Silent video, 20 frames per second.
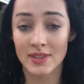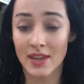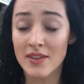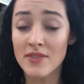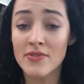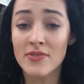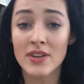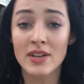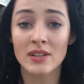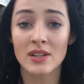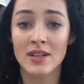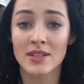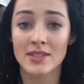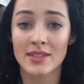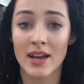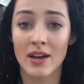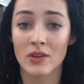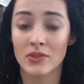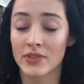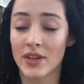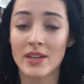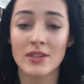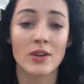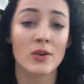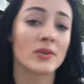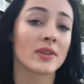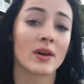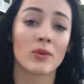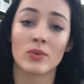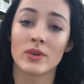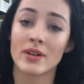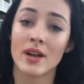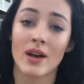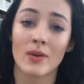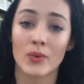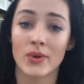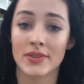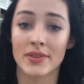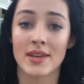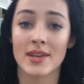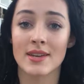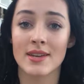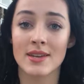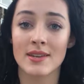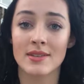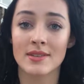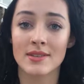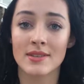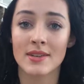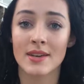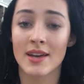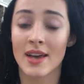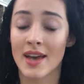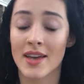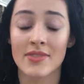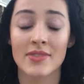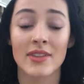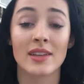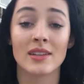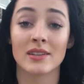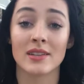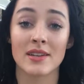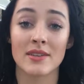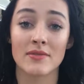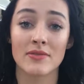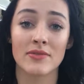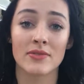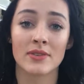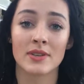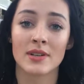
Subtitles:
They feel us out, they know that we're not what they eat, and they leave.